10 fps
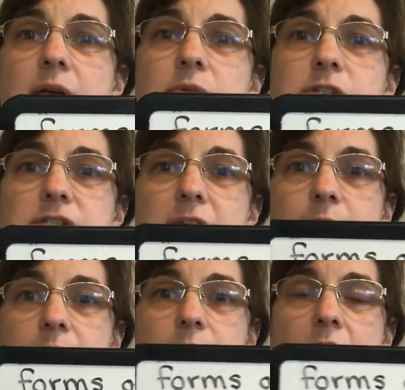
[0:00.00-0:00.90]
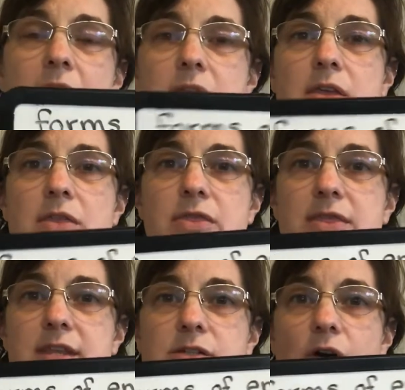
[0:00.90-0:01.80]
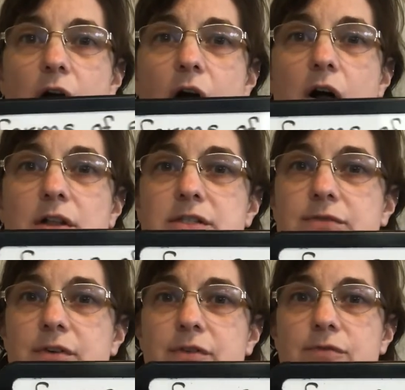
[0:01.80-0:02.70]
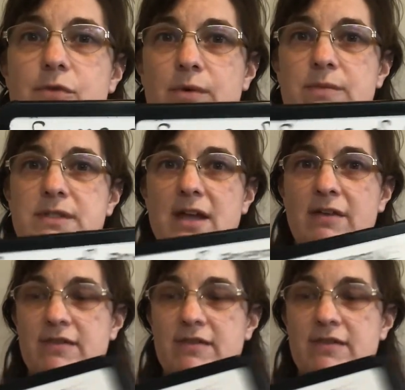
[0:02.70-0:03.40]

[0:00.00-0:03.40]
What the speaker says: but just keep in mind that these are all different forms of